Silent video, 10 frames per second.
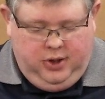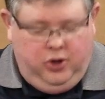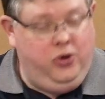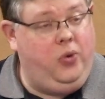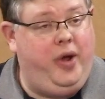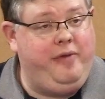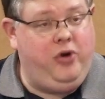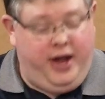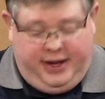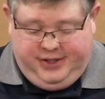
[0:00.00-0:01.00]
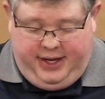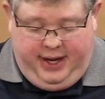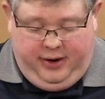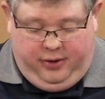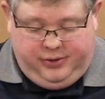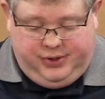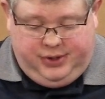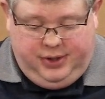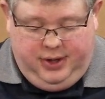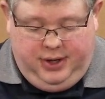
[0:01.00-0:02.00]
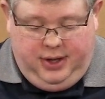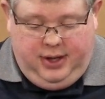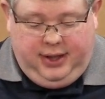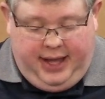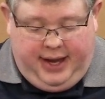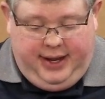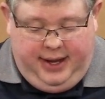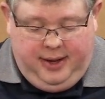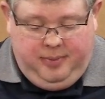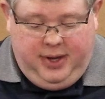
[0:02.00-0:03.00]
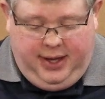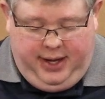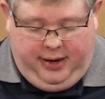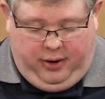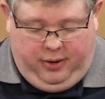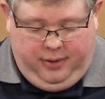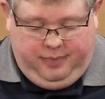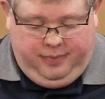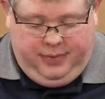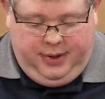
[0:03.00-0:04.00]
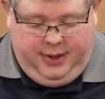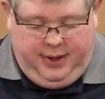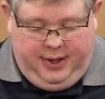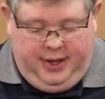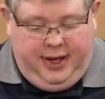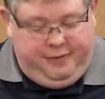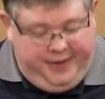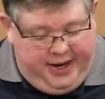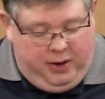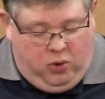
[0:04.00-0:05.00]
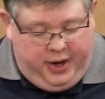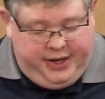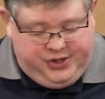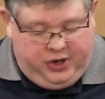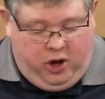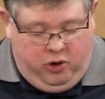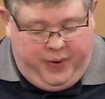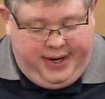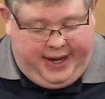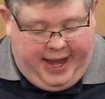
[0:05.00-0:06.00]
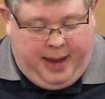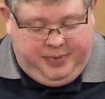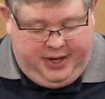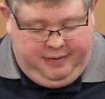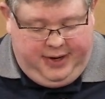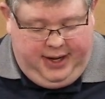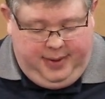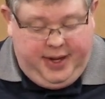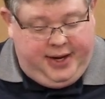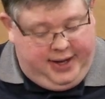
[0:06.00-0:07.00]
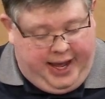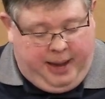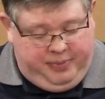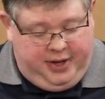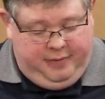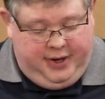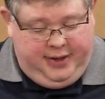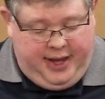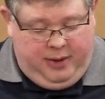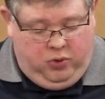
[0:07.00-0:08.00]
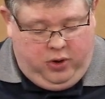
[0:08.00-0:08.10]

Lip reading: Whoever has ears, let him hear. If anyone is to go into captivity they will